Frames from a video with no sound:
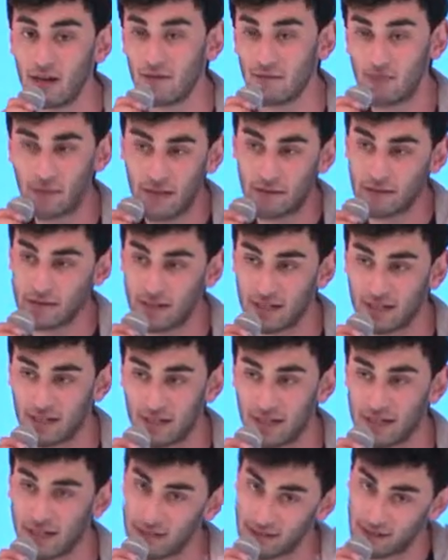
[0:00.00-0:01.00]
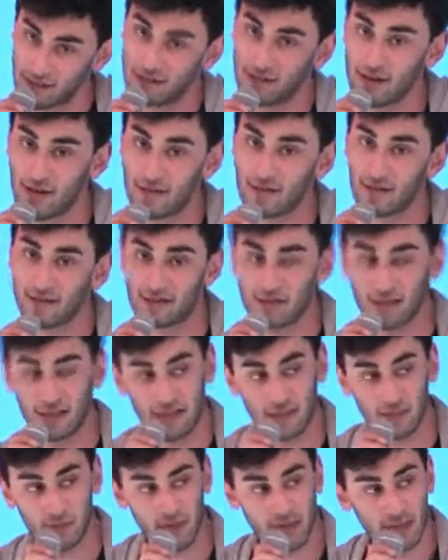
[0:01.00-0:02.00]
from council estates going to
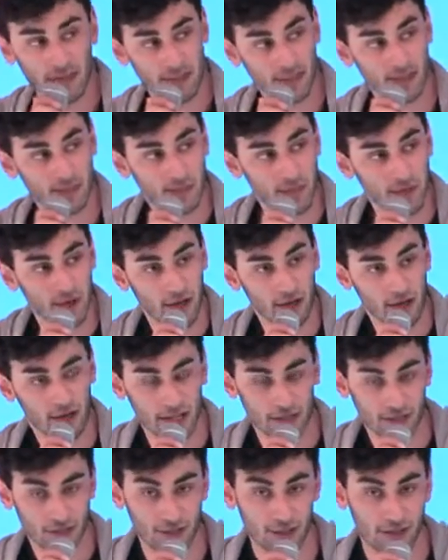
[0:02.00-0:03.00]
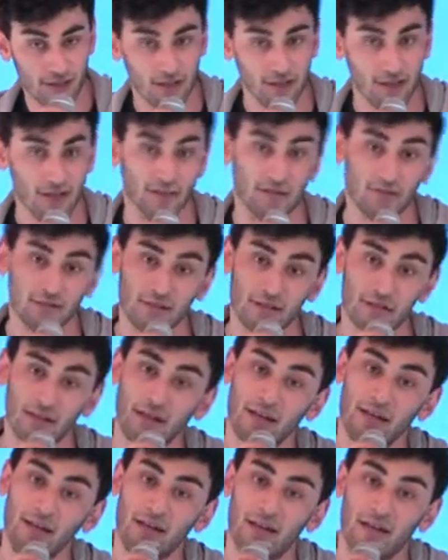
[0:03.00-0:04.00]
these places, but they chose to loot,
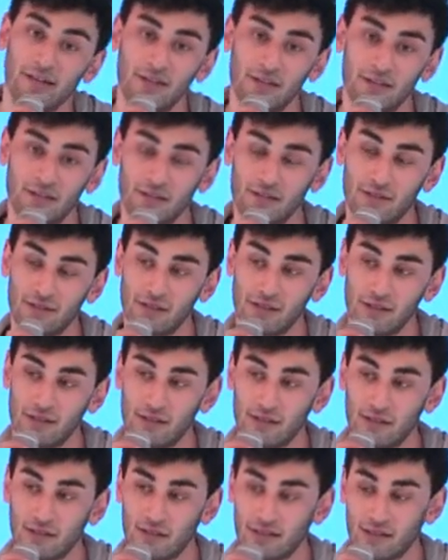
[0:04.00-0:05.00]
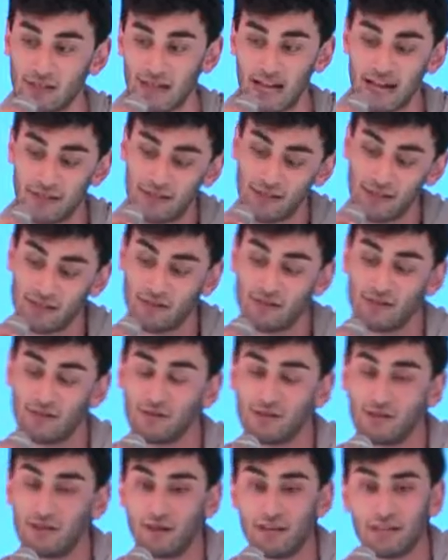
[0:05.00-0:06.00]
and they chose to get this new
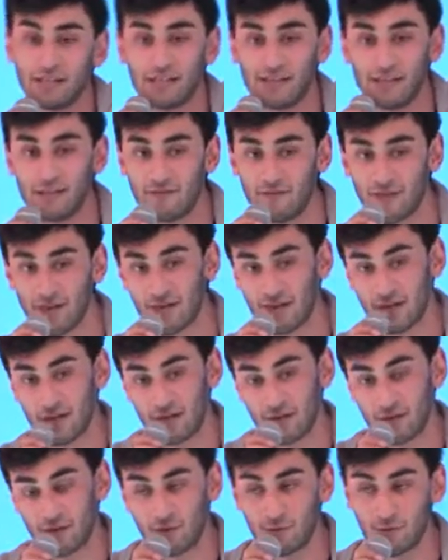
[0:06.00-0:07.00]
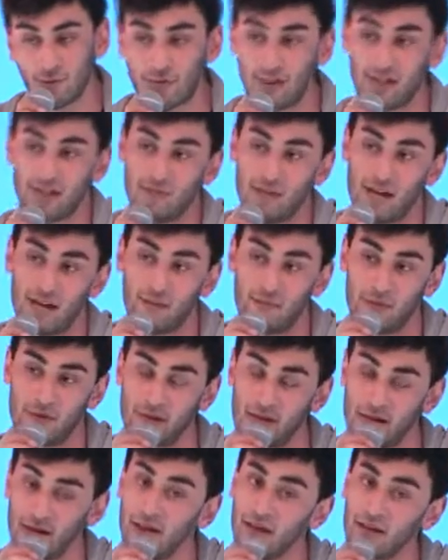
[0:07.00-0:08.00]
shiny TV that they're told will make them
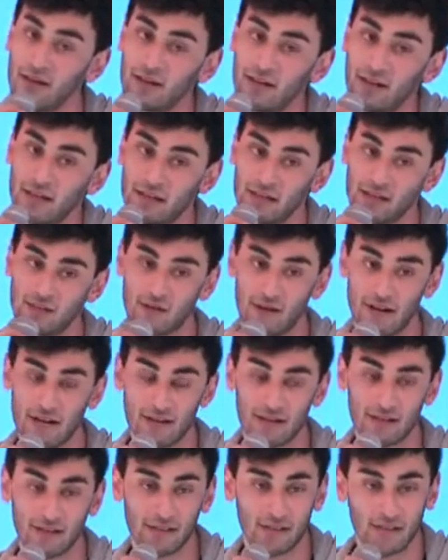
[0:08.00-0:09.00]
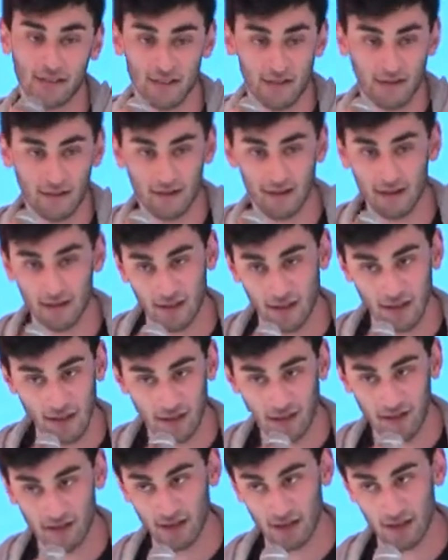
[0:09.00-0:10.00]
happy, and these trainers that, you know, that they
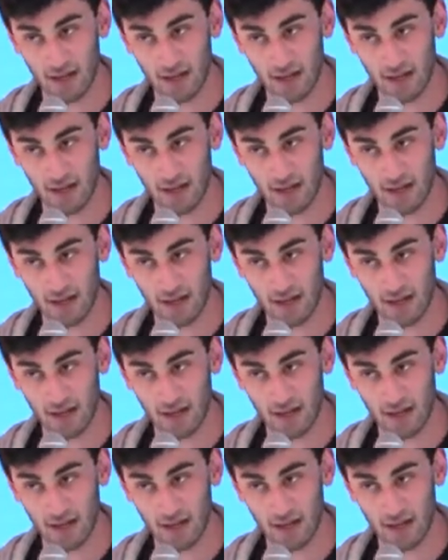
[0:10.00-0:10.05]
don't